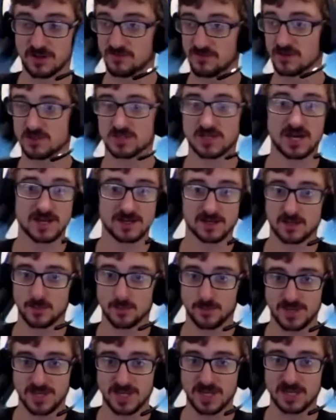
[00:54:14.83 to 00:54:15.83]
If you're trying to
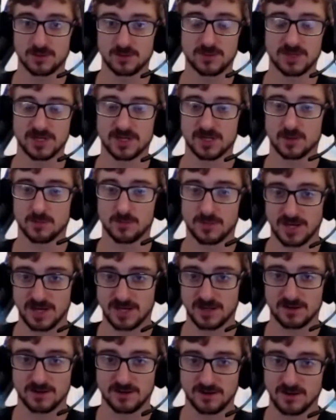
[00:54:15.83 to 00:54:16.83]
compete, be a
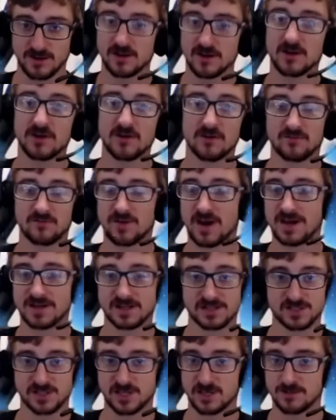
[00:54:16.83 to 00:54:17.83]
competitor, find
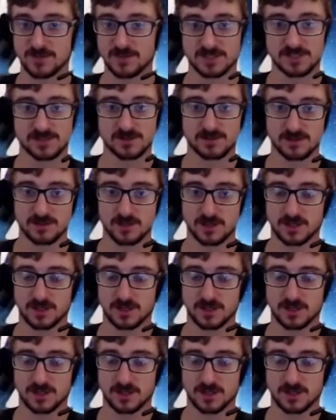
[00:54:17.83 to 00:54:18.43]
a gym that's